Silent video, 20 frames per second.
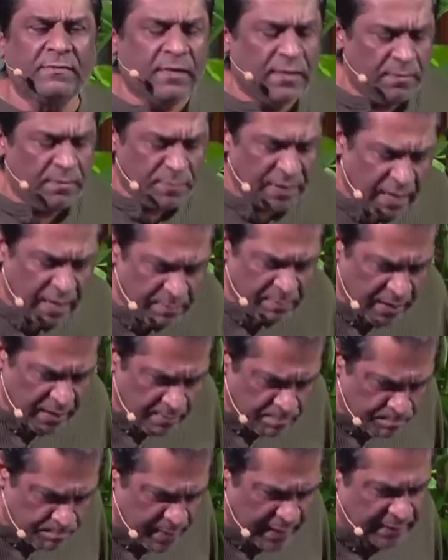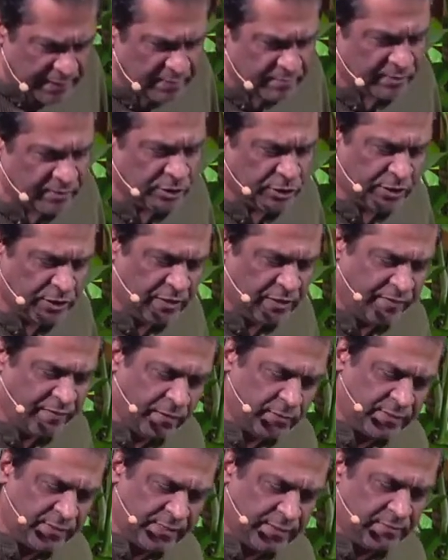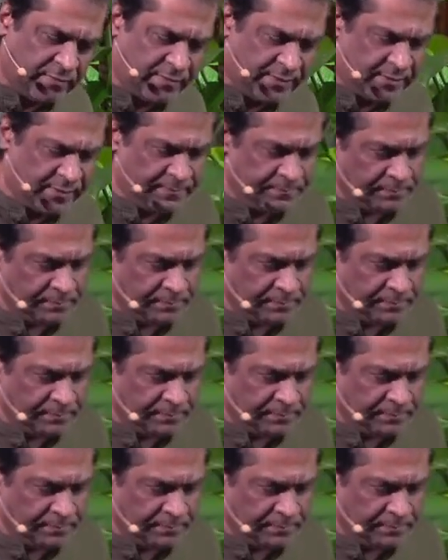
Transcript: Becoming a better version of ourselves.